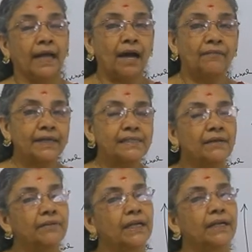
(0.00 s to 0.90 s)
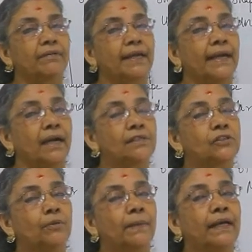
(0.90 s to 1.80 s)
Average revenue curve can
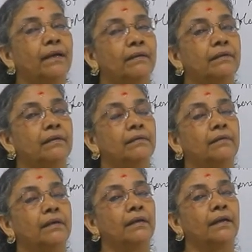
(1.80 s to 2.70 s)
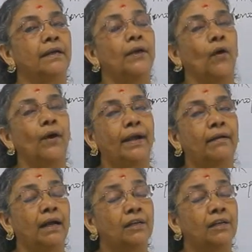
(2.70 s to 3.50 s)
also be known